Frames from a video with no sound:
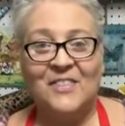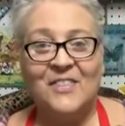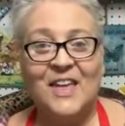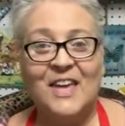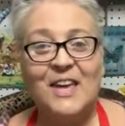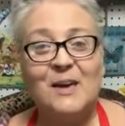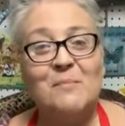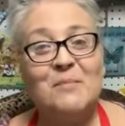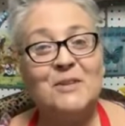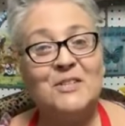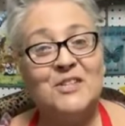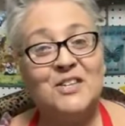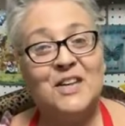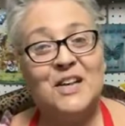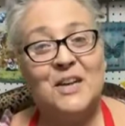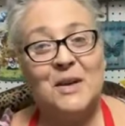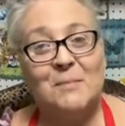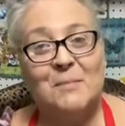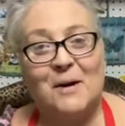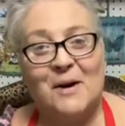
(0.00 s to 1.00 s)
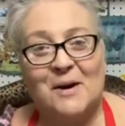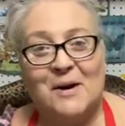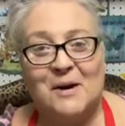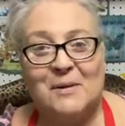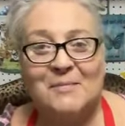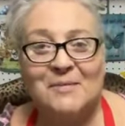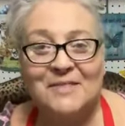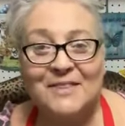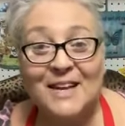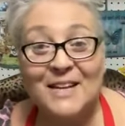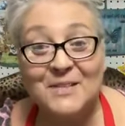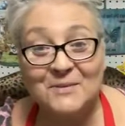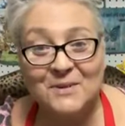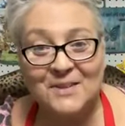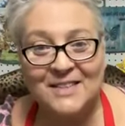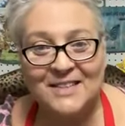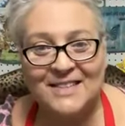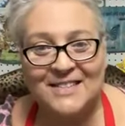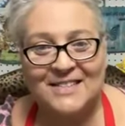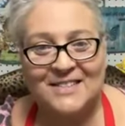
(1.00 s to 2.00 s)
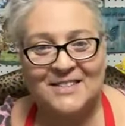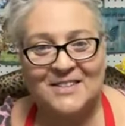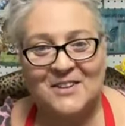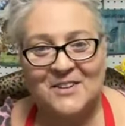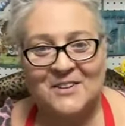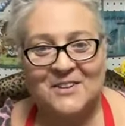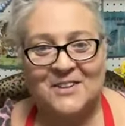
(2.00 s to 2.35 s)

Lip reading: thingamajiggity bob. That's what this is